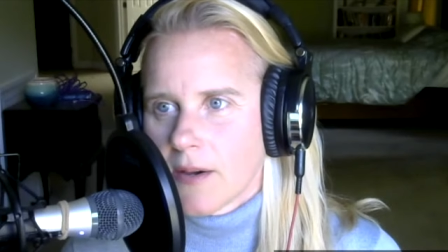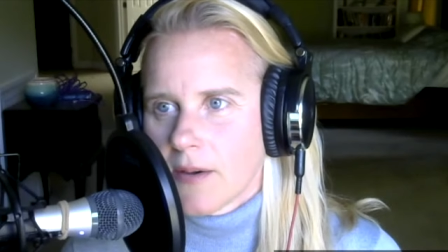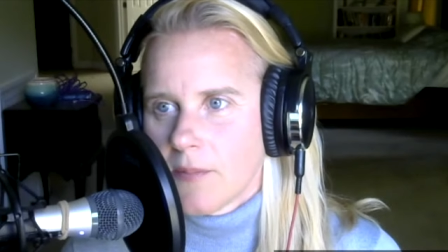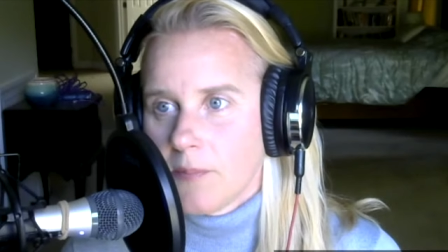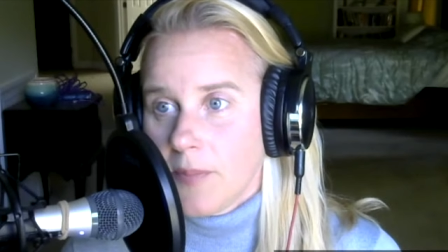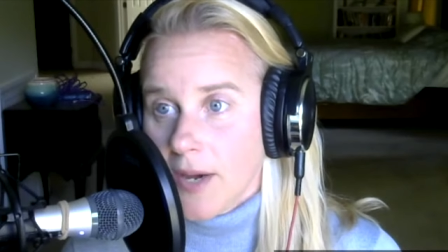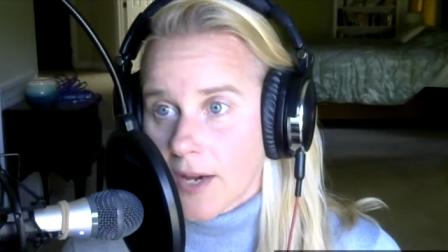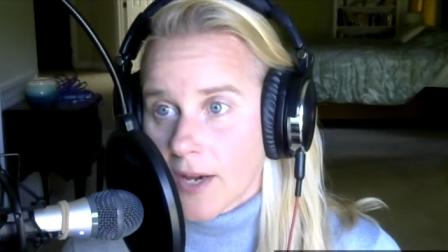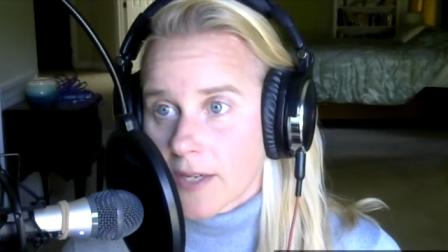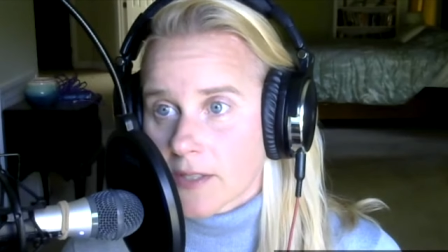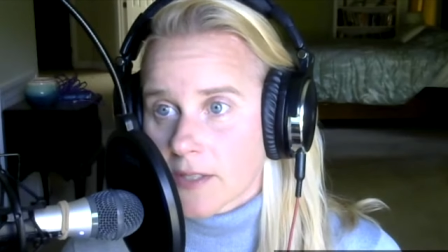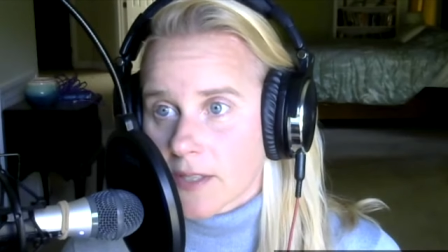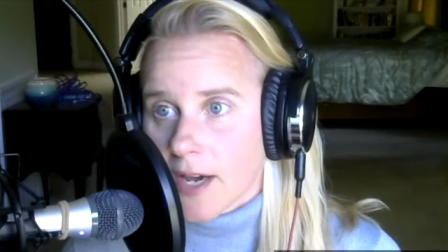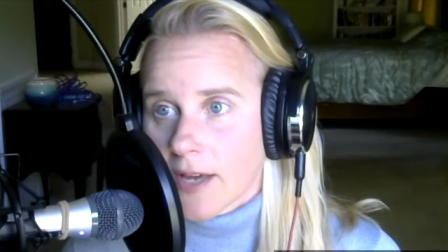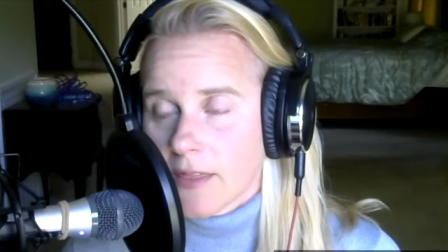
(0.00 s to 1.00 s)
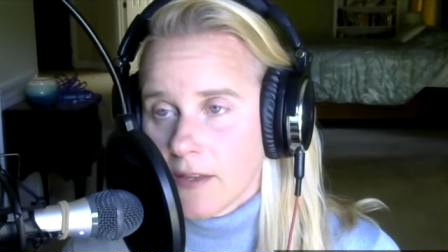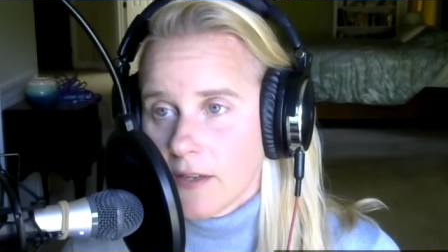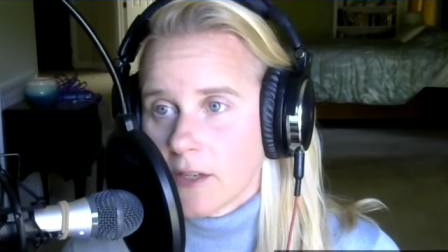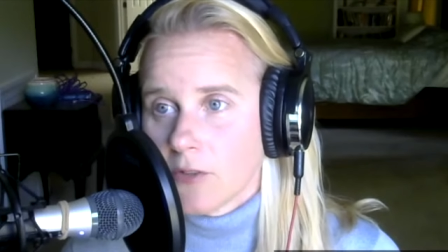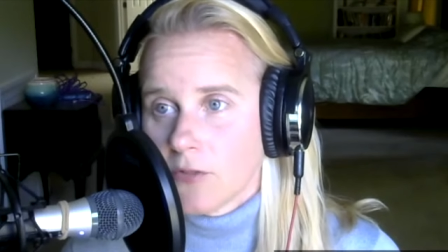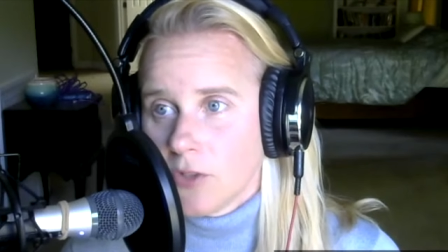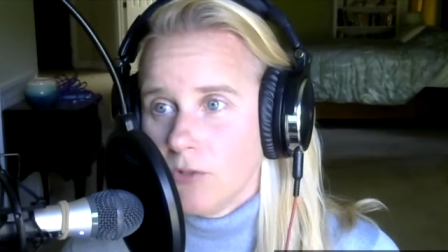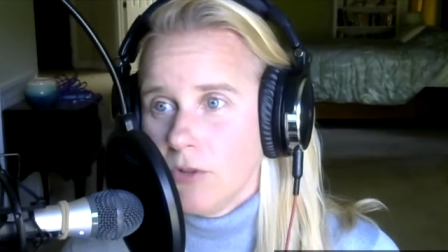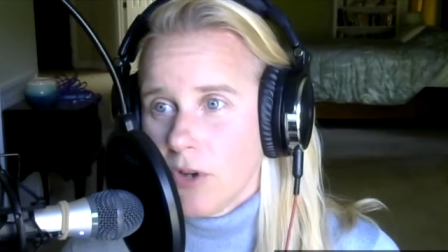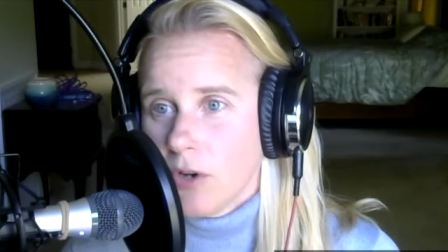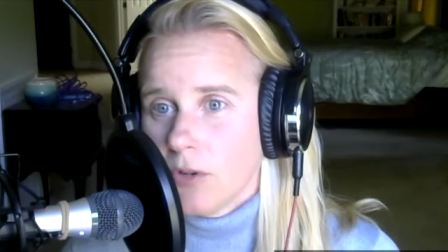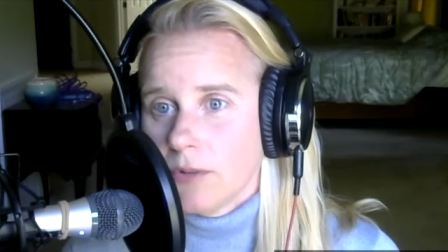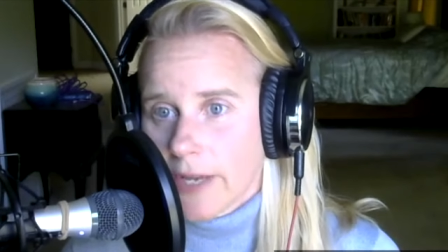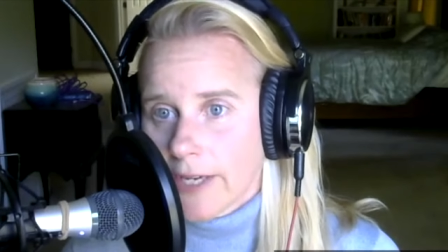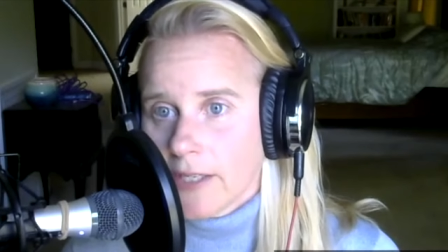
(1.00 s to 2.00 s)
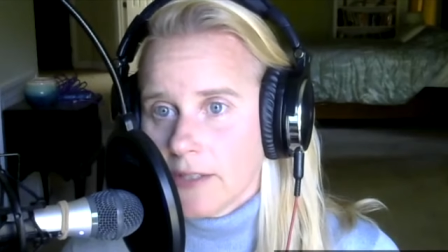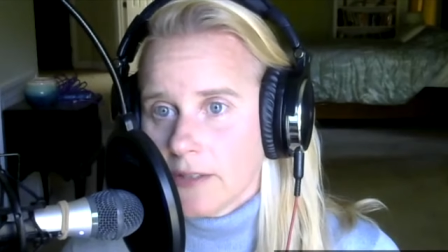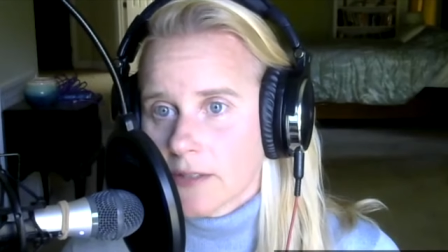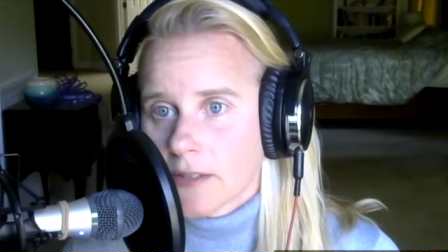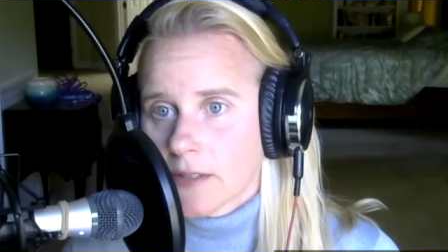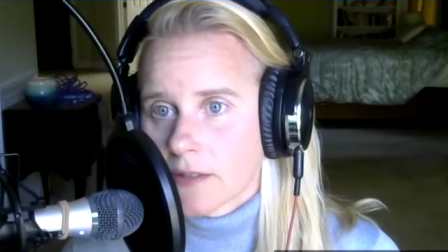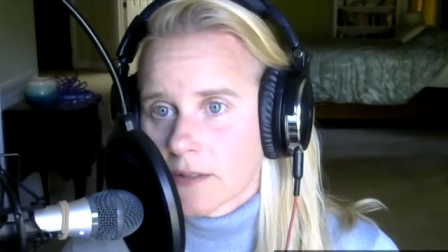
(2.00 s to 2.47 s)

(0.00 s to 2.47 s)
But I think if you know light,